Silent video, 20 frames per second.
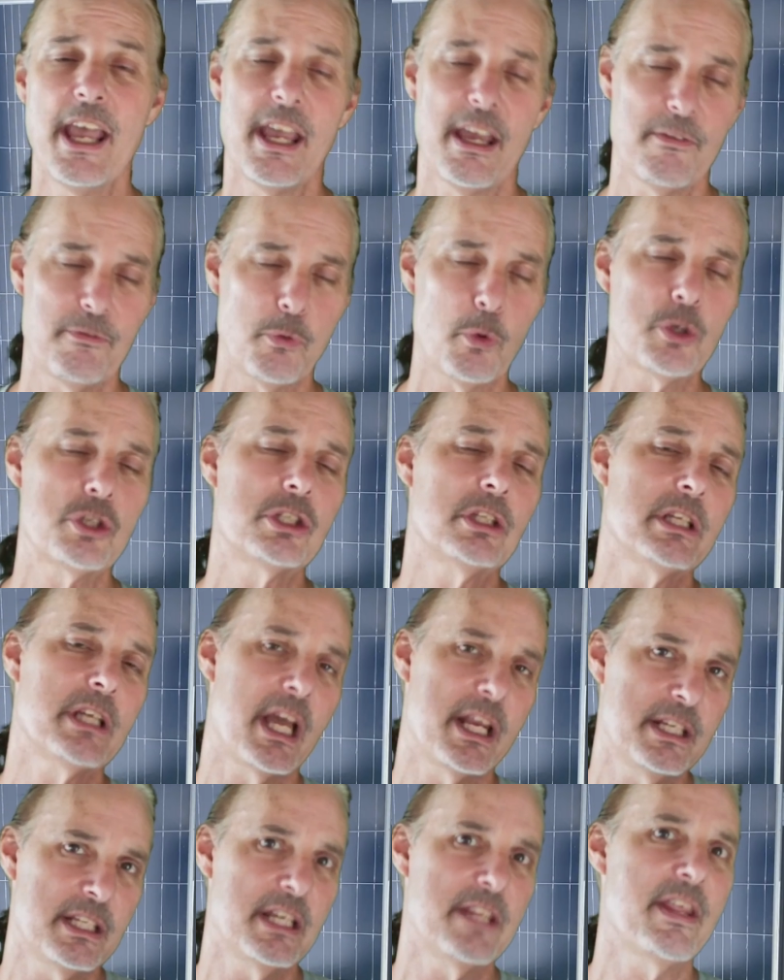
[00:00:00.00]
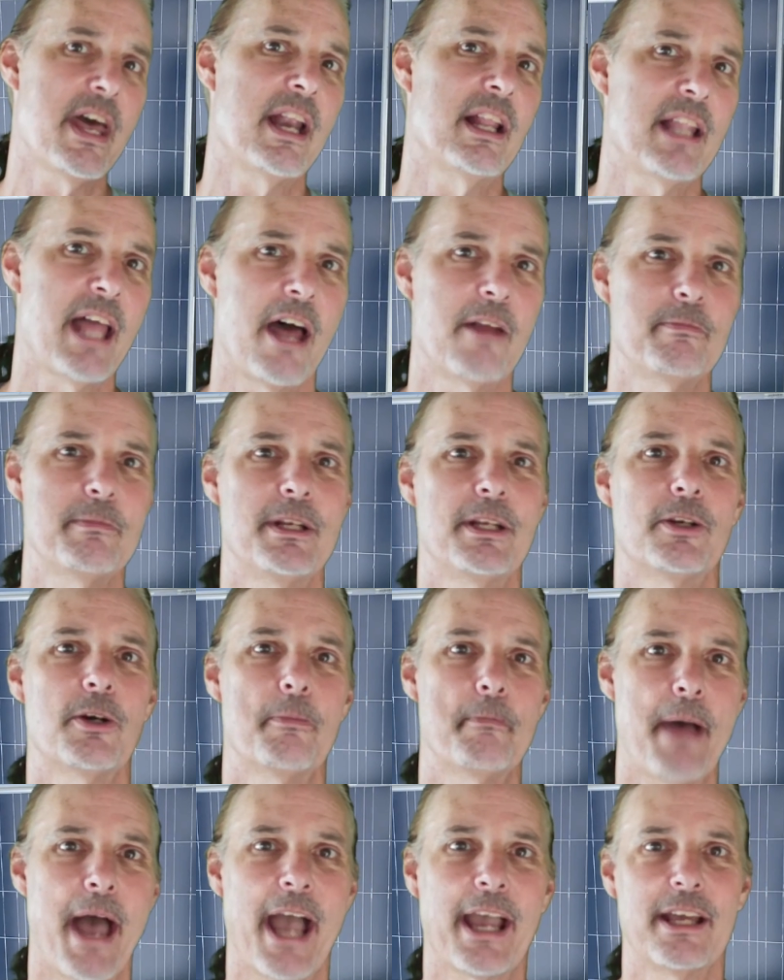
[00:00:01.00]
And fortunately, I did. That allowed me to
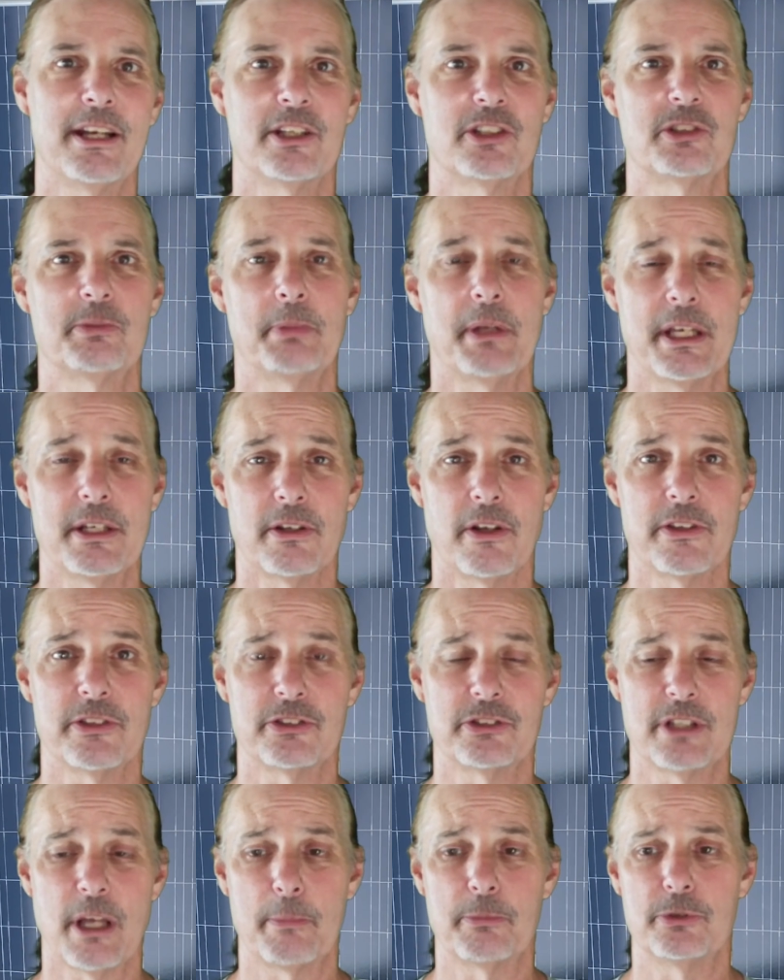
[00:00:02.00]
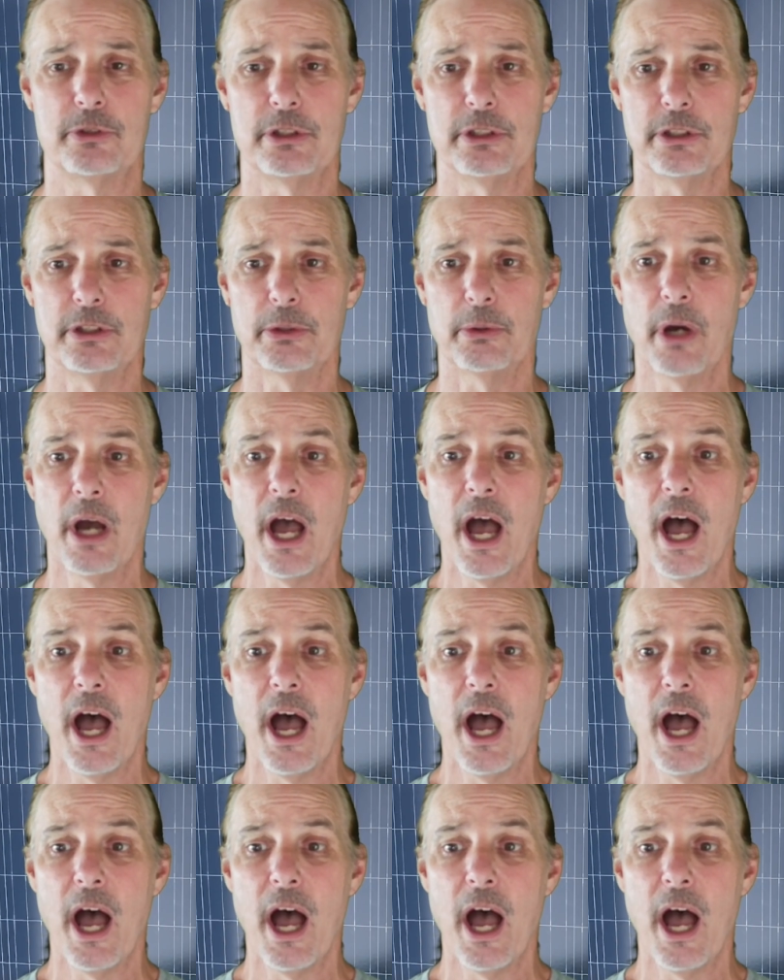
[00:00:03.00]
go back and explain all the steps to you.